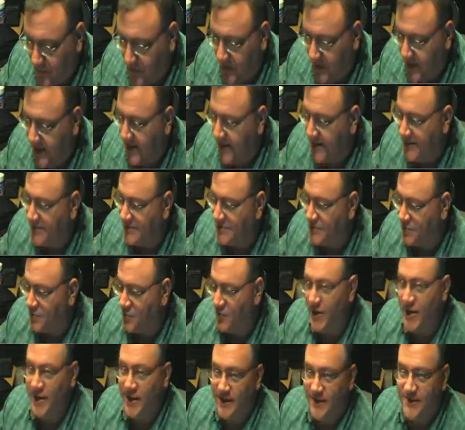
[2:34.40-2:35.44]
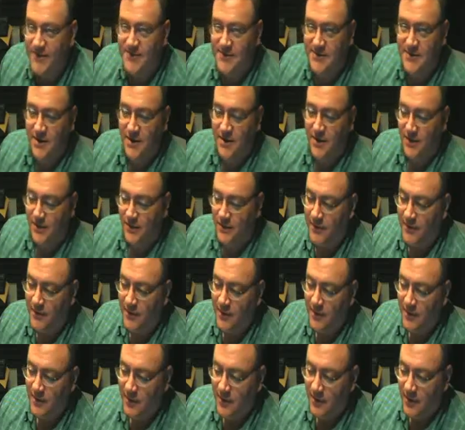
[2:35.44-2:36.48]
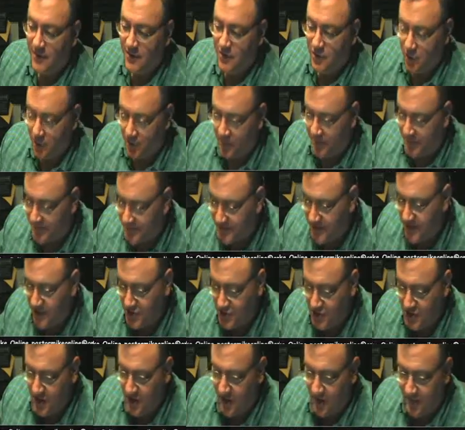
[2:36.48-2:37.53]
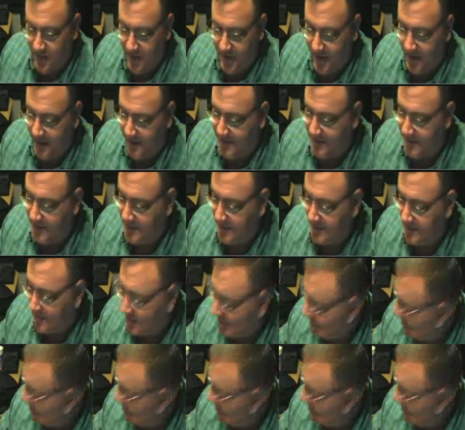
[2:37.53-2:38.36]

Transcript: please reconsider your position on this?